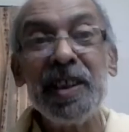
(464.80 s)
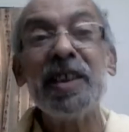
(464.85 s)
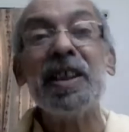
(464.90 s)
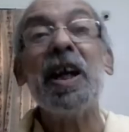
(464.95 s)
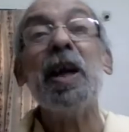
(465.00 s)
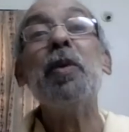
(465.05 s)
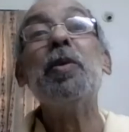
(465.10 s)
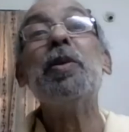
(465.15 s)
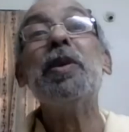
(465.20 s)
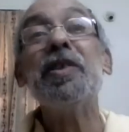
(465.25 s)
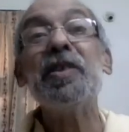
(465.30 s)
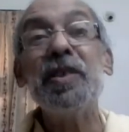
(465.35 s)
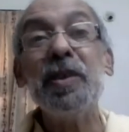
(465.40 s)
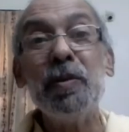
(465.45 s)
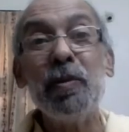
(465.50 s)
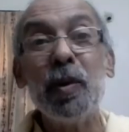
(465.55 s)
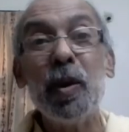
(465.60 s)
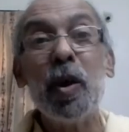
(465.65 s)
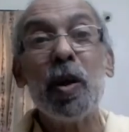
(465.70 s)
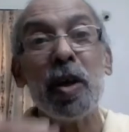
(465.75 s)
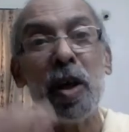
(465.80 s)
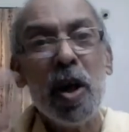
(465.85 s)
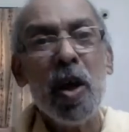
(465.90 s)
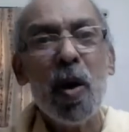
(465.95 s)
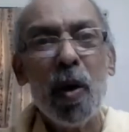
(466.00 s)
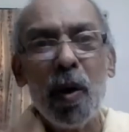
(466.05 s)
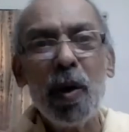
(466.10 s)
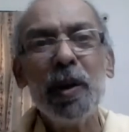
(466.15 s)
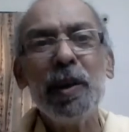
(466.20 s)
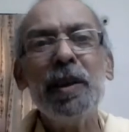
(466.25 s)
how does he walk,
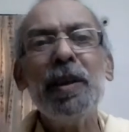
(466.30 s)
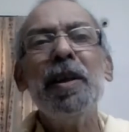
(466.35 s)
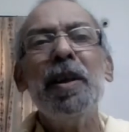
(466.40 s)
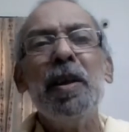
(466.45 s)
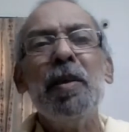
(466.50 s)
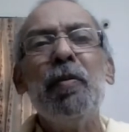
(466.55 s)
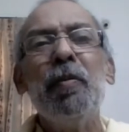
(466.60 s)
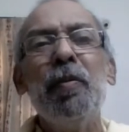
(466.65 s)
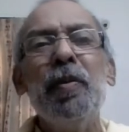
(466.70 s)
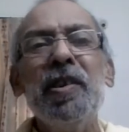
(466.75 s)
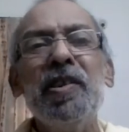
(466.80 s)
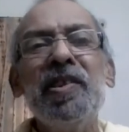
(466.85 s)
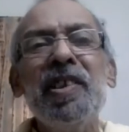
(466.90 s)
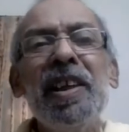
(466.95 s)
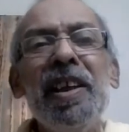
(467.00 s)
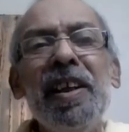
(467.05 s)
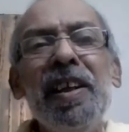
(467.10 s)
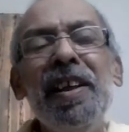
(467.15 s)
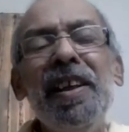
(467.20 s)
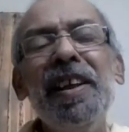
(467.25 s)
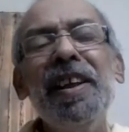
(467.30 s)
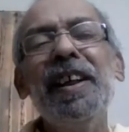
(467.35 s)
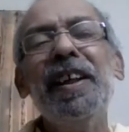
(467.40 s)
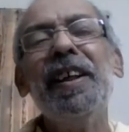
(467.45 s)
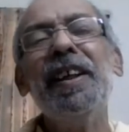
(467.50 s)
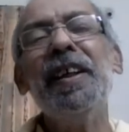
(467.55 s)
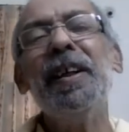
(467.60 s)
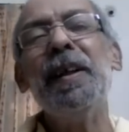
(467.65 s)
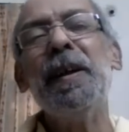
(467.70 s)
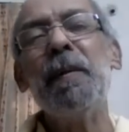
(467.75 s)
all the physical
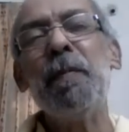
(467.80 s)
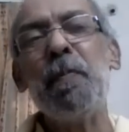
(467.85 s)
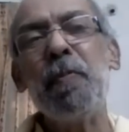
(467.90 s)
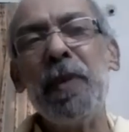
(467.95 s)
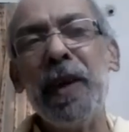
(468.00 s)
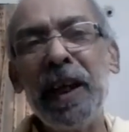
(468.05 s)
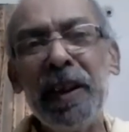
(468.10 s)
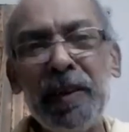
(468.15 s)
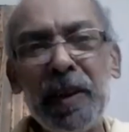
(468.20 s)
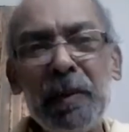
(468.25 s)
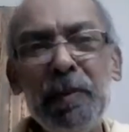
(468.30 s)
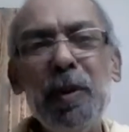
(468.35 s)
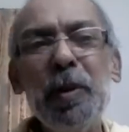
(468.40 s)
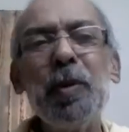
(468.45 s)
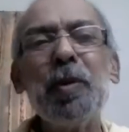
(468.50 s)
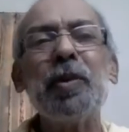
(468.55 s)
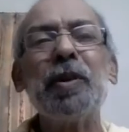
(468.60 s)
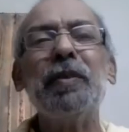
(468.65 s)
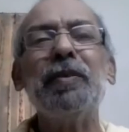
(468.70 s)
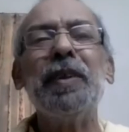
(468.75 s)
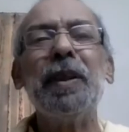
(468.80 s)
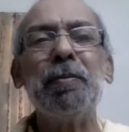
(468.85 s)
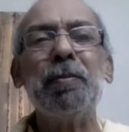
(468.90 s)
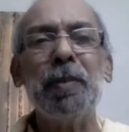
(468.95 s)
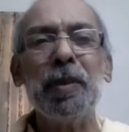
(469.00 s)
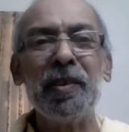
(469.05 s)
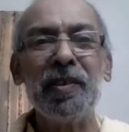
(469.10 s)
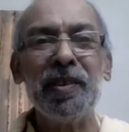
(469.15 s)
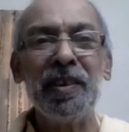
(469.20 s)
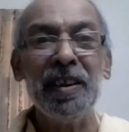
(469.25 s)
uh, attributes of that
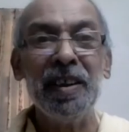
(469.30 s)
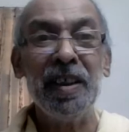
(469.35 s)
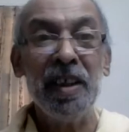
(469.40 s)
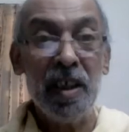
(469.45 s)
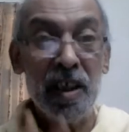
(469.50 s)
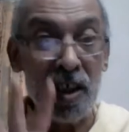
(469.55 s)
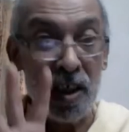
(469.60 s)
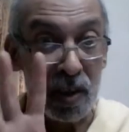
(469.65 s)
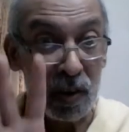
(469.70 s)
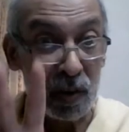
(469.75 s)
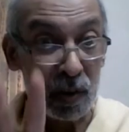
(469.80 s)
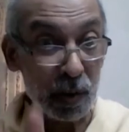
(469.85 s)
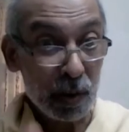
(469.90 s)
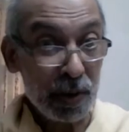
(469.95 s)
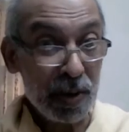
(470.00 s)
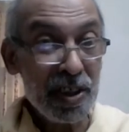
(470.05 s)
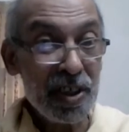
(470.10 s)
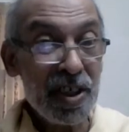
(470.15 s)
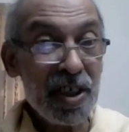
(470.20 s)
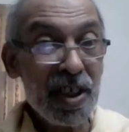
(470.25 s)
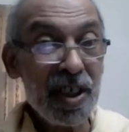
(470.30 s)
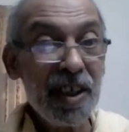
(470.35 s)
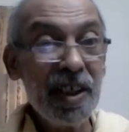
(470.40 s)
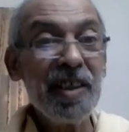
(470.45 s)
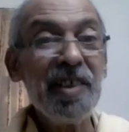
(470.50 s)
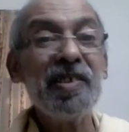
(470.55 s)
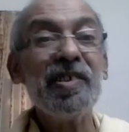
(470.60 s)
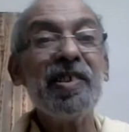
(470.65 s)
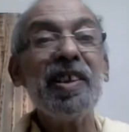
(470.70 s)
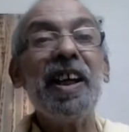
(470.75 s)
person. So Krishna
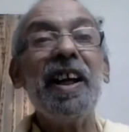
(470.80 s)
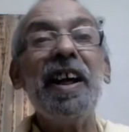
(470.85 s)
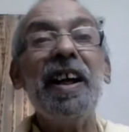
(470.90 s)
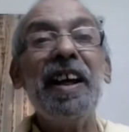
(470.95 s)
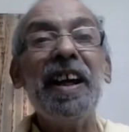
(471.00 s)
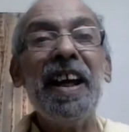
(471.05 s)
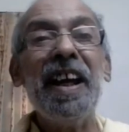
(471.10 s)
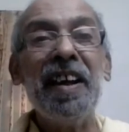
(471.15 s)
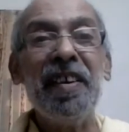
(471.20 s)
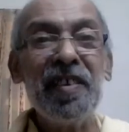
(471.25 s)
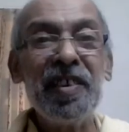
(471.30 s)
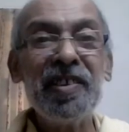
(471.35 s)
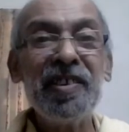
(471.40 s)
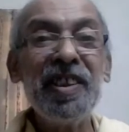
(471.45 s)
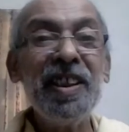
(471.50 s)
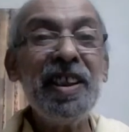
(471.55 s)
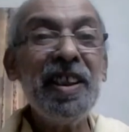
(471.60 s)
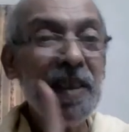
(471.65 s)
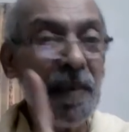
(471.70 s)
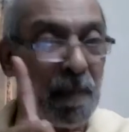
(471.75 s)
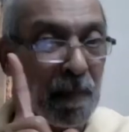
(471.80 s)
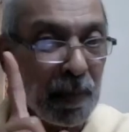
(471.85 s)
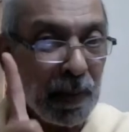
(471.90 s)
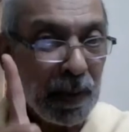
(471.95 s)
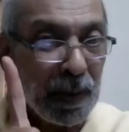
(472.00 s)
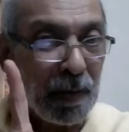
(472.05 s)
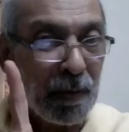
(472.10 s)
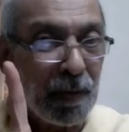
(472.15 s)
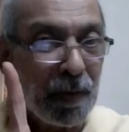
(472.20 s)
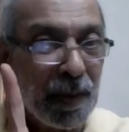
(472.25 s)
is addressing
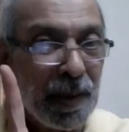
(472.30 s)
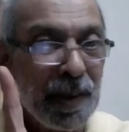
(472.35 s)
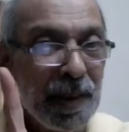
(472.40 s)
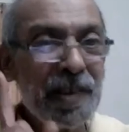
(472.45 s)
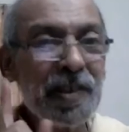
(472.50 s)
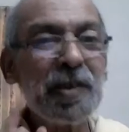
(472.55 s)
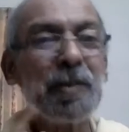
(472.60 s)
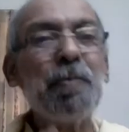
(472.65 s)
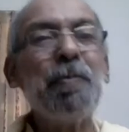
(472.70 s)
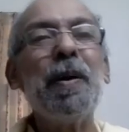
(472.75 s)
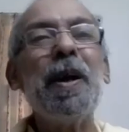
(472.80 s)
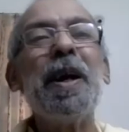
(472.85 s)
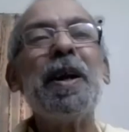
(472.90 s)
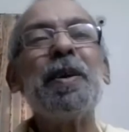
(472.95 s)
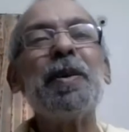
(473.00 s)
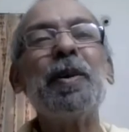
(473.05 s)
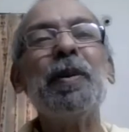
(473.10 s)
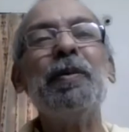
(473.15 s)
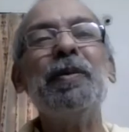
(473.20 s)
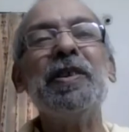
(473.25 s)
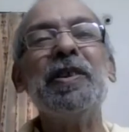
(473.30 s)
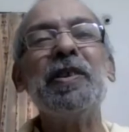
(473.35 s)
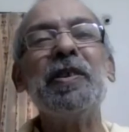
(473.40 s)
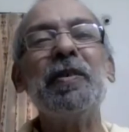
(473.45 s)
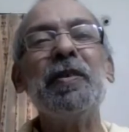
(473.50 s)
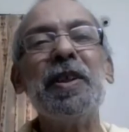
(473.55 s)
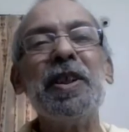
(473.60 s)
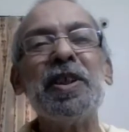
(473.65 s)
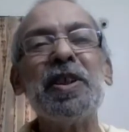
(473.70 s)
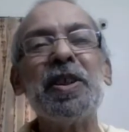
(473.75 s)
the first part of this
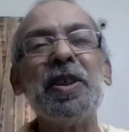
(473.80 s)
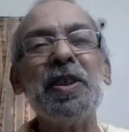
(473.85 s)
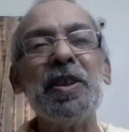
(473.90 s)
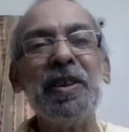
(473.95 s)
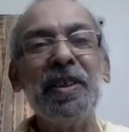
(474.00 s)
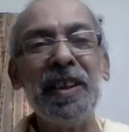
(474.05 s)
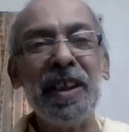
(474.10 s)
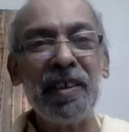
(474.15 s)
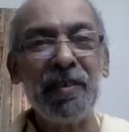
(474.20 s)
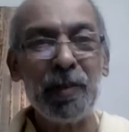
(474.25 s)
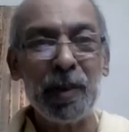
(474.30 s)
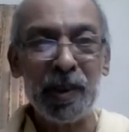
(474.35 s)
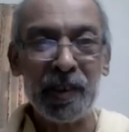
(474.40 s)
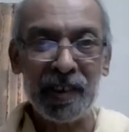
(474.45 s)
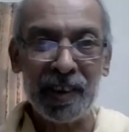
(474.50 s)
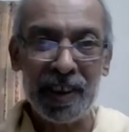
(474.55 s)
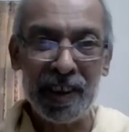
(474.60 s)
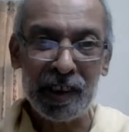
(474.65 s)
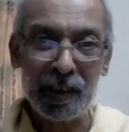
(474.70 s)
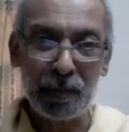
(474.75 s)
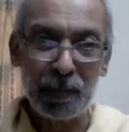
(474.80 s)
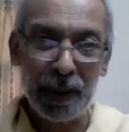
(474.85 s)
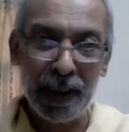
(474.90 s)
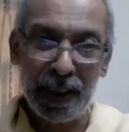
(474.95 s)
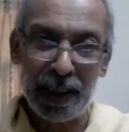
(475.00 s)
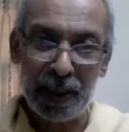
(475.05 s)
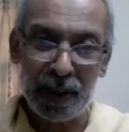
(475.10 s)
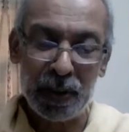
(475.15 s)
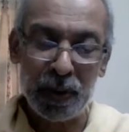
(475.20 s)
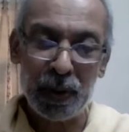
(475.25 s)
question that was raised by
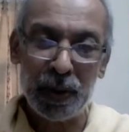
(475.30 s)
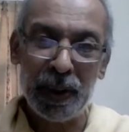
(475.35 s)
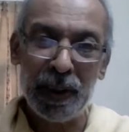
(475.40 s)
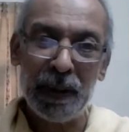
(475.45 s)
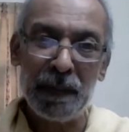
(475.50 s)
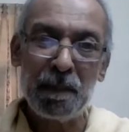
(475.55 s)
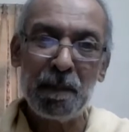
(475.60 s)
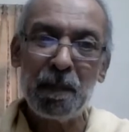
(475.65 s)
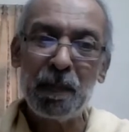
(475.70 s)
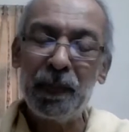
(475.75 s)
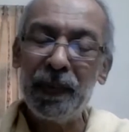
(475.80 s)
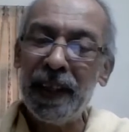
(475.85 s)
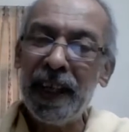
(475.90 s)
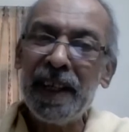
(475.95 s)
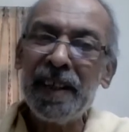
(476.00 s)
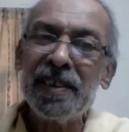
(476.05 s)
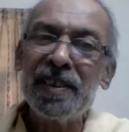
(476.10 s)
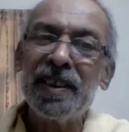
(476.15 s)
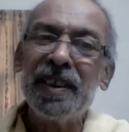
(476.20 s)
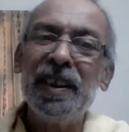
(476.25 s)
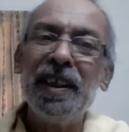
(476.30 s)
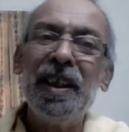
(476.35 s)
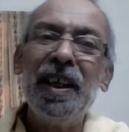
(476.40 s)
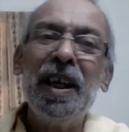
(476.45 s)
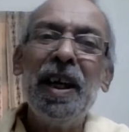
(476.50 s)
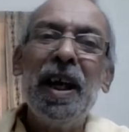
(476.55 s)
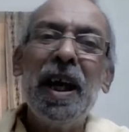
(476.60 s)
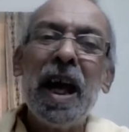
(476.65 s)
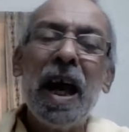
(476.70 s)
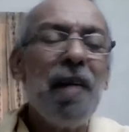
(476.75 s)
Arjuna that
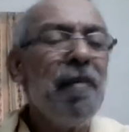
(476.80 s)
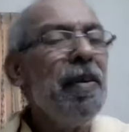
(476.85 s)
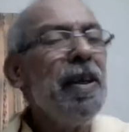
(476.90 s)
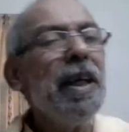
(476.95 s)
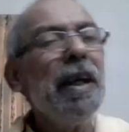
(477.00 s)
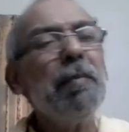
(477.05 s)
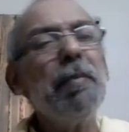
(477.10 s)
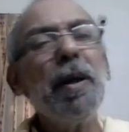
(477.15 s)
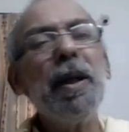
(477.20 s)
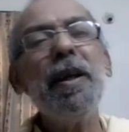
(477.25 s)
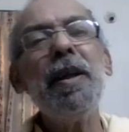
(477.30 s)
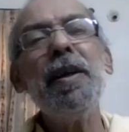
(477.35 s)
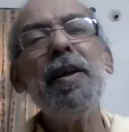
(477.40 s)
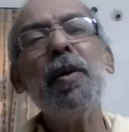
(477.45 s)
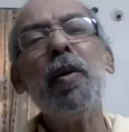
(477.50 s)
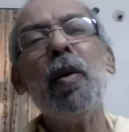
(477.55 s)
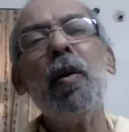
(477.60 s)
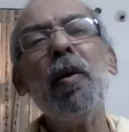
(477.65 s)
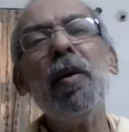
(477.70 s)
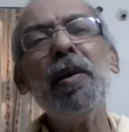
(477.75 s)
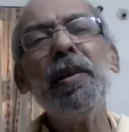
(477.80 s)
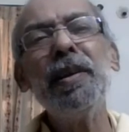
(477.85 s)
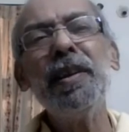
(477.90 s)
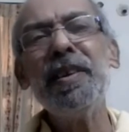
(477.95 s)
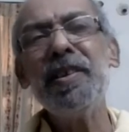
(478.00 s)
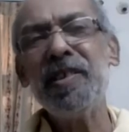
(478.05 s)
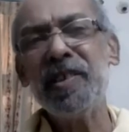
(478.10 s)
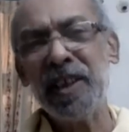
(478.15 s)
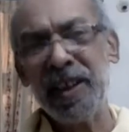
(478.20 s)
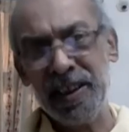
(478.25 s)
having abandoned all the
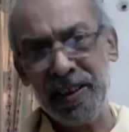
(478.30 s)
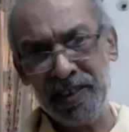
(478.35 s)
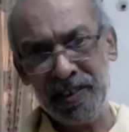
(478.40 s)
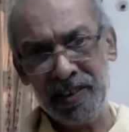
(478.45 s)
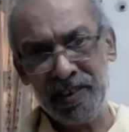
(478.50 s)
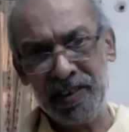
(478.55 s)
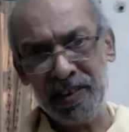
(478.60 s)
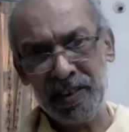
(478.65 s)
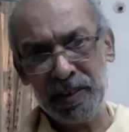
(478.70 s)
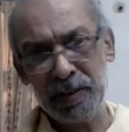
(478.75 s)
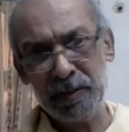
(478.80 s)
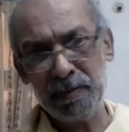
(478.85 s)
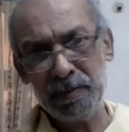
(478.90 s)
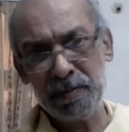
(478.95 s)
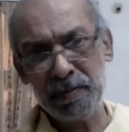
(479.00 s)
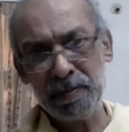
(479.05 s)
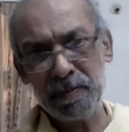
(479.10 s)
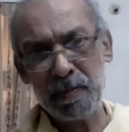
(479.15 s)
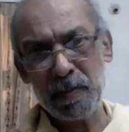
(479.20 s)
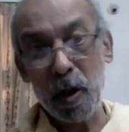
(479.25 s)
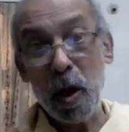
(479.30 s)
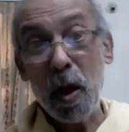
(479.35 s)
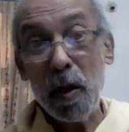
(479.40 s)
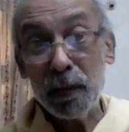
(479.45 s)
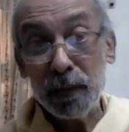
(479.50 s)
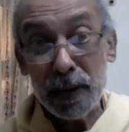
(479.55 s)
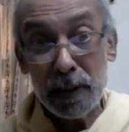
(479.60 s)
desires of the